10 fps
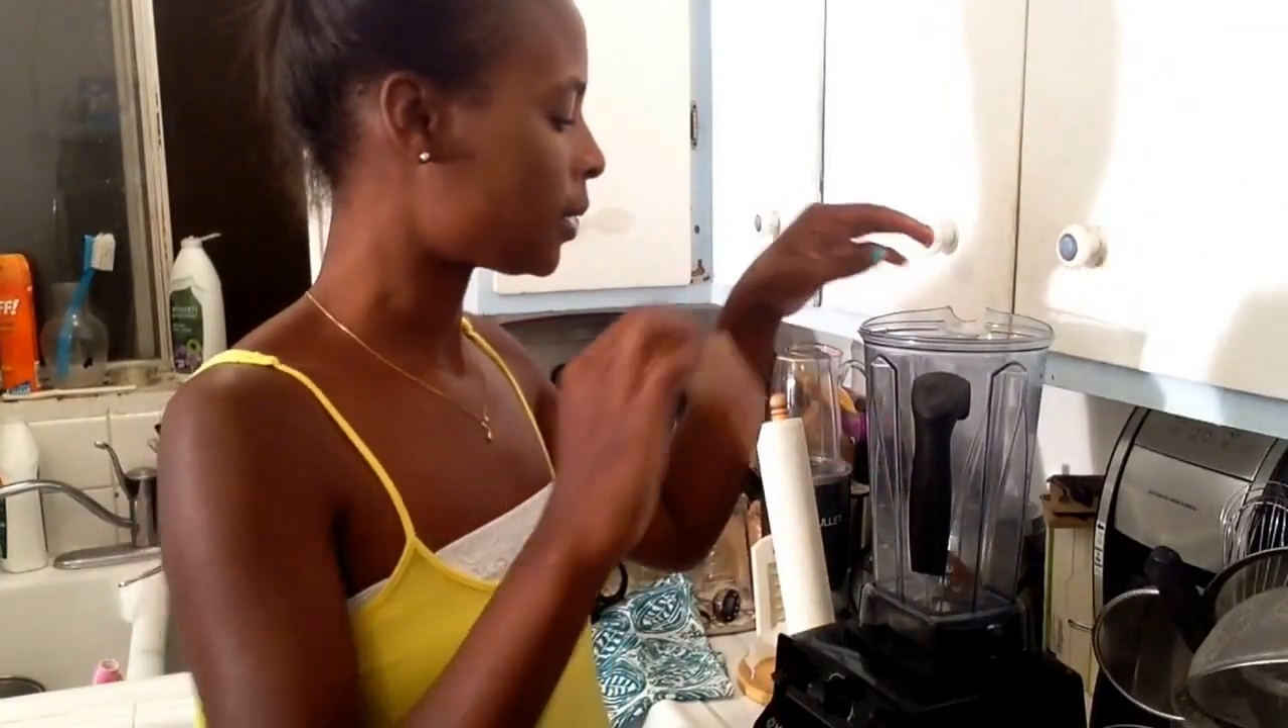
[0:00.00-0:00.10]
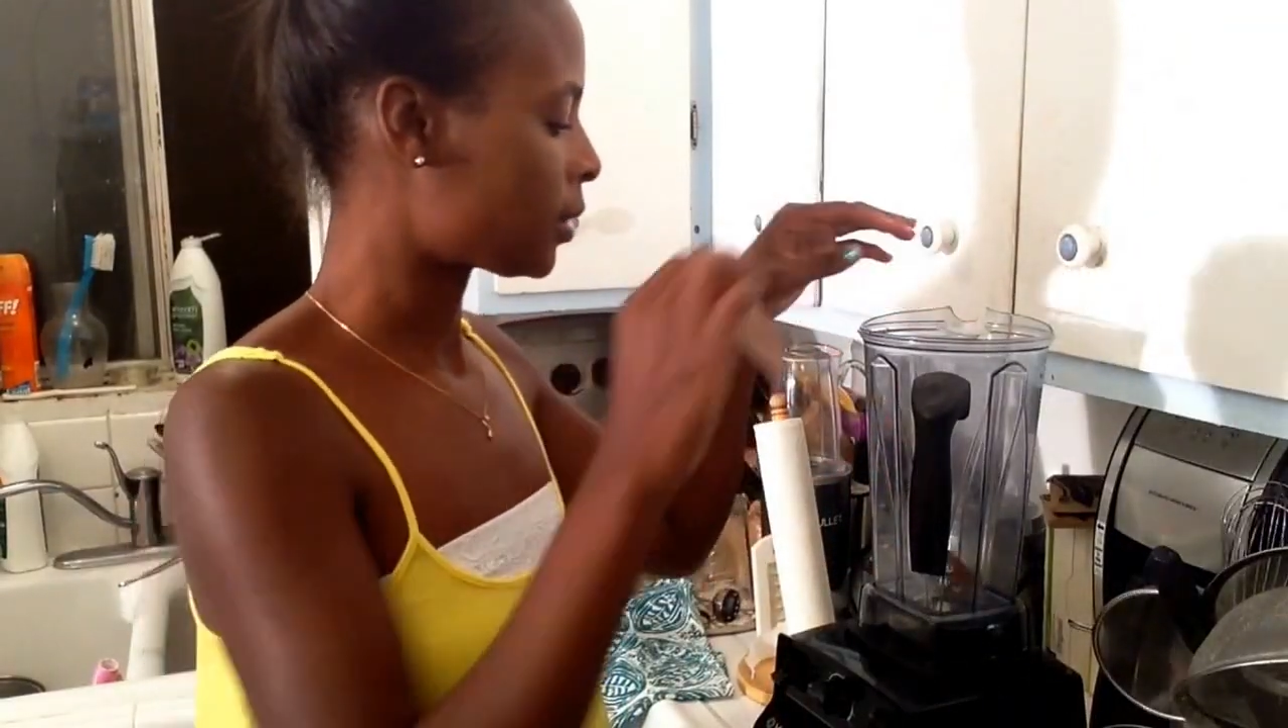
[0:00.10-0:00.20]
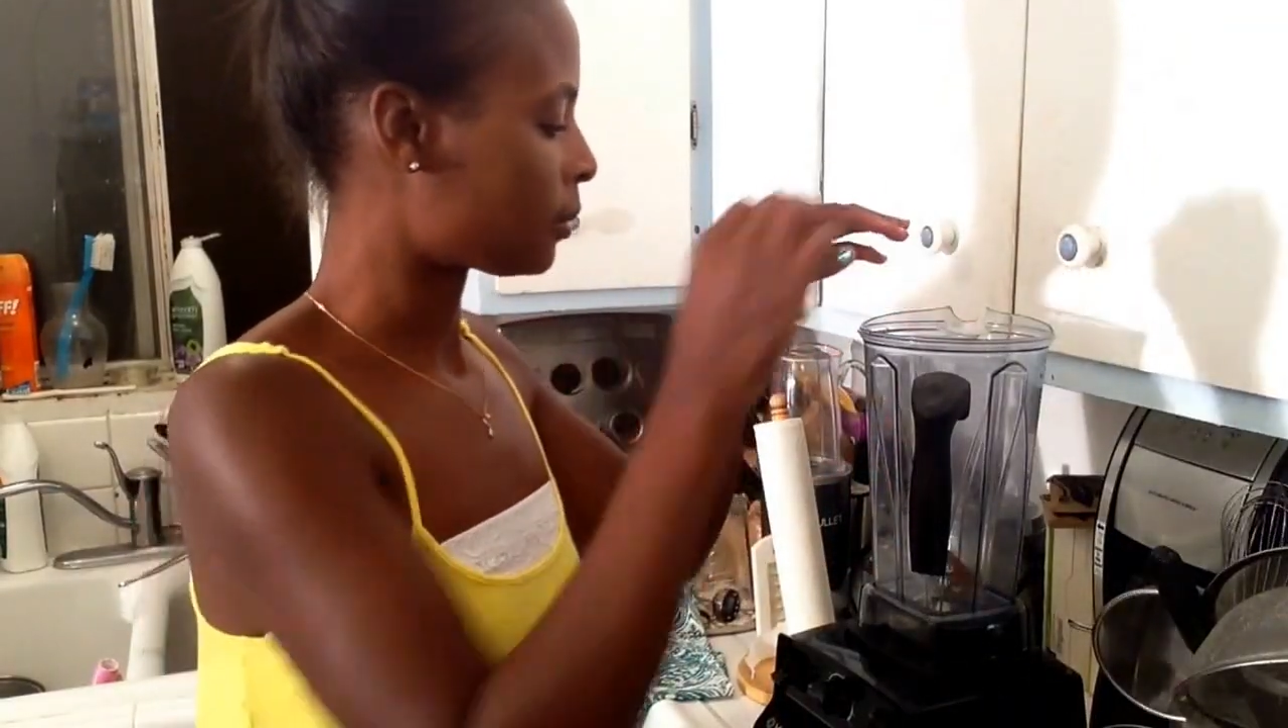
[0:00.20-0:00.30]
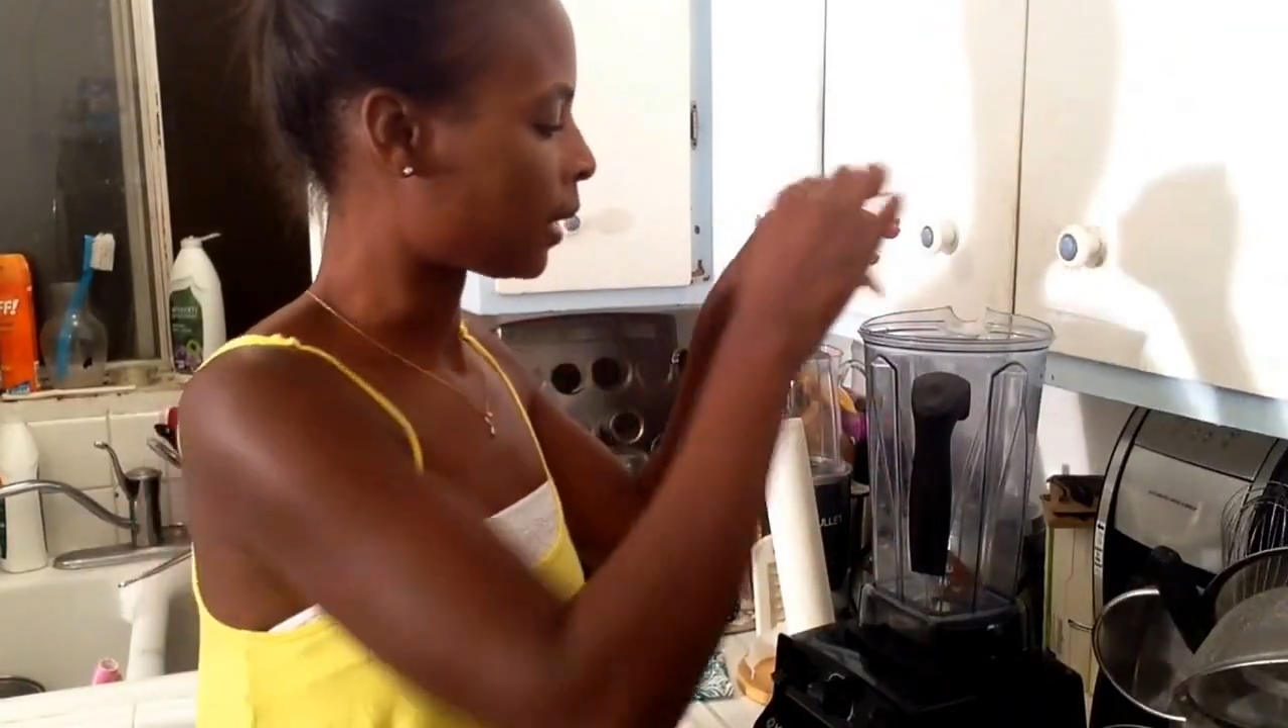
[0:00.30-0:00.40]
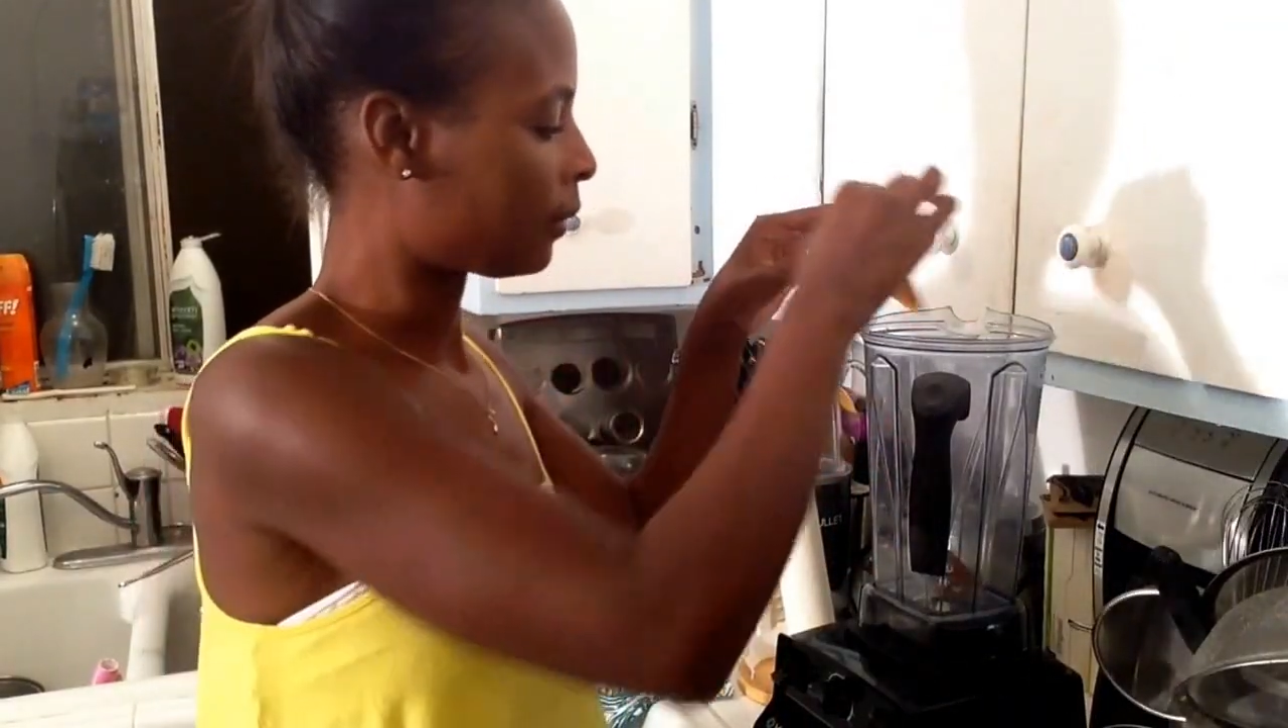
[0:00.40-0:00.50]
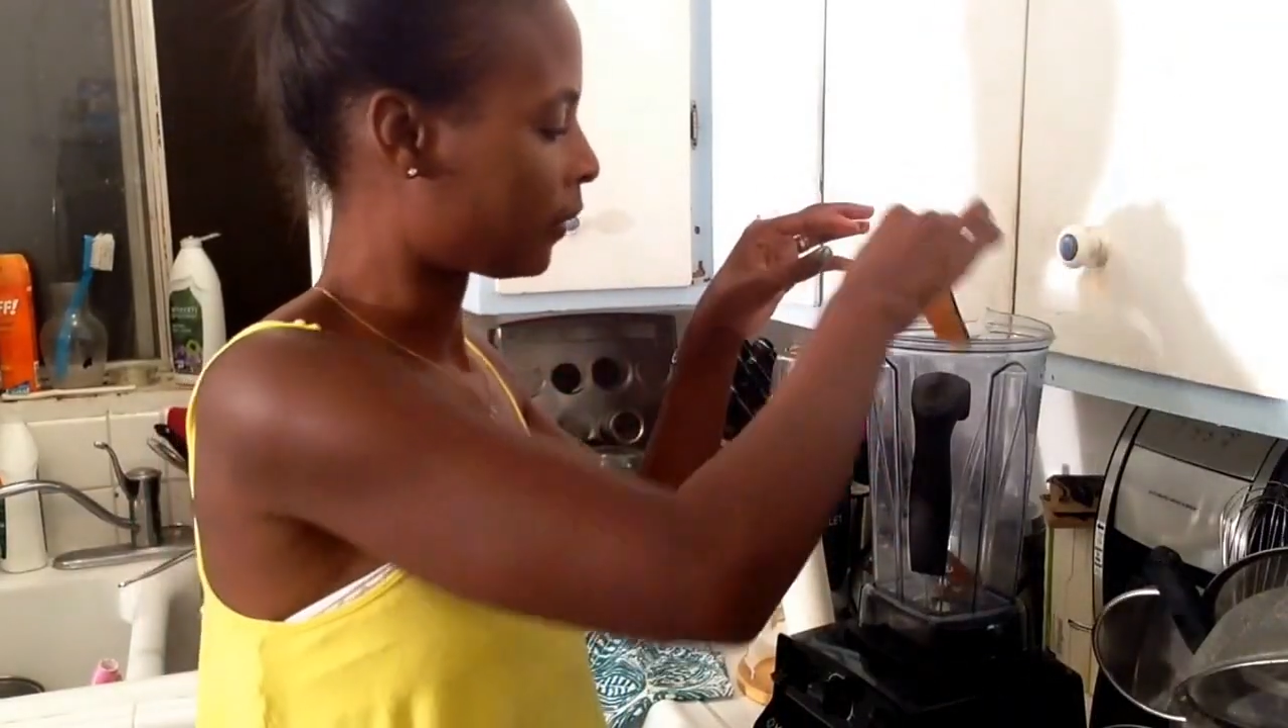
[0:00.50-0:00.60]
into my